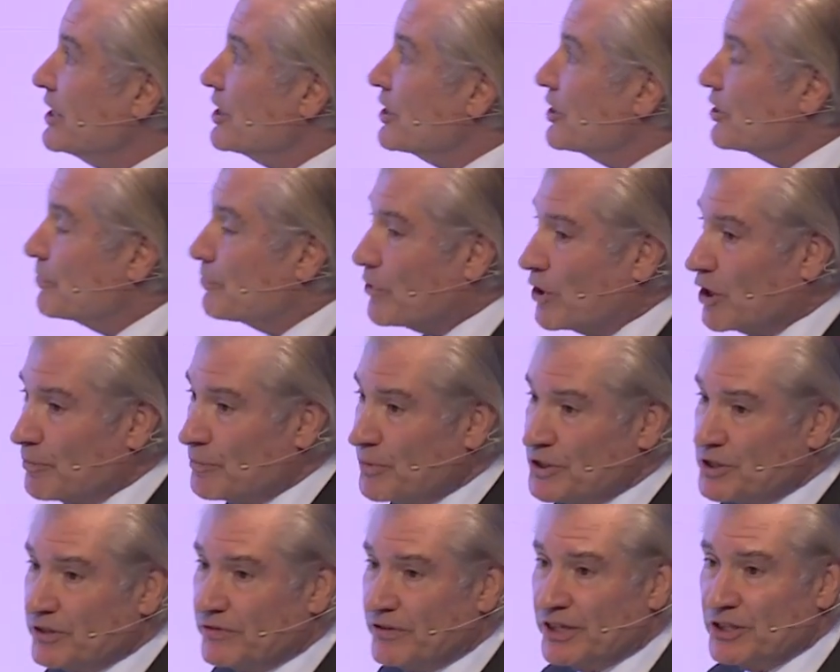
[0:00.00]
The
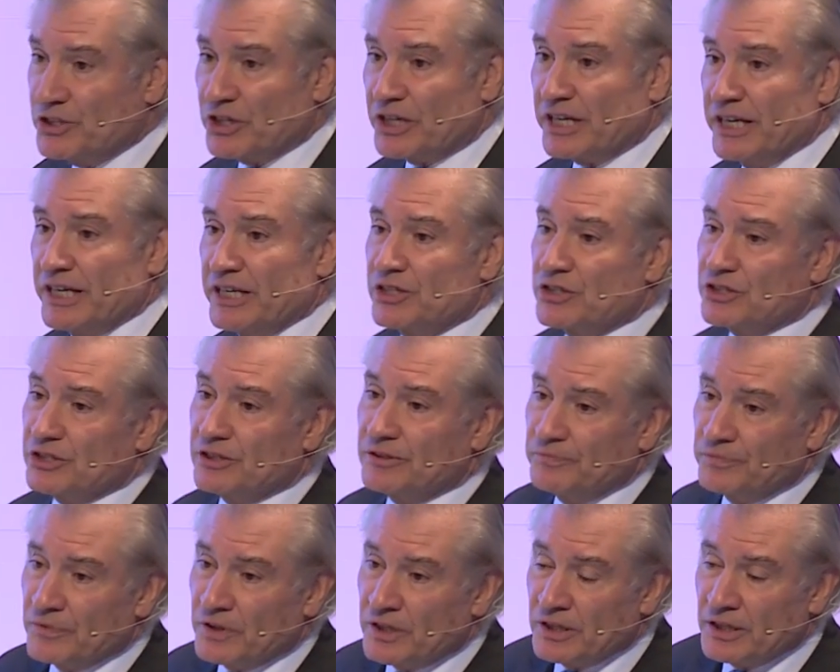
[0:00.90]
purpose of
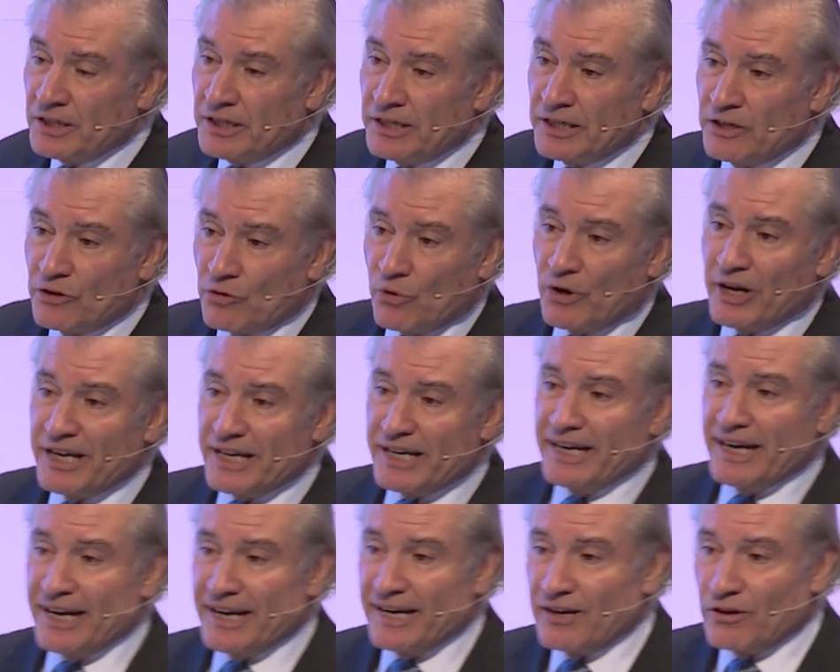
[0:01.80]
education right
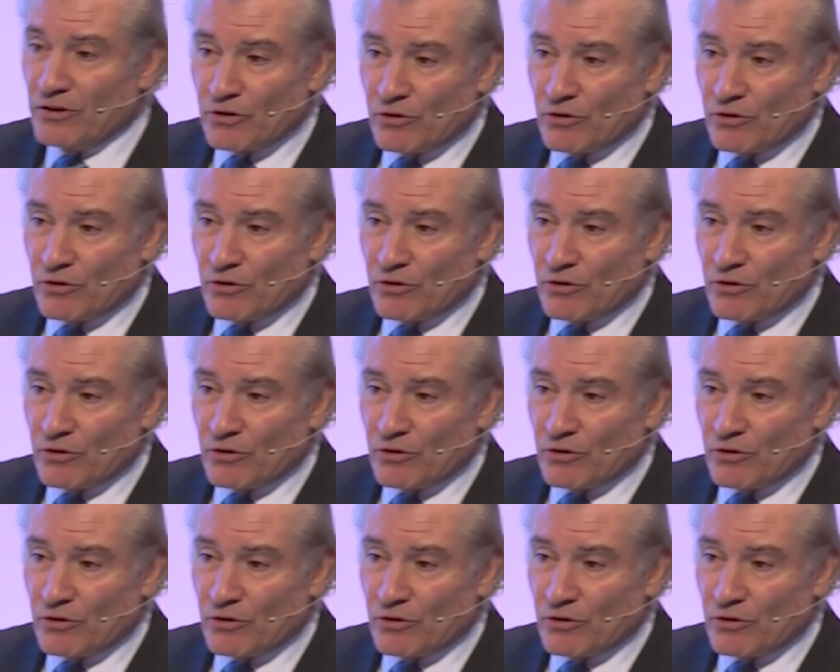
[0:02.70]
now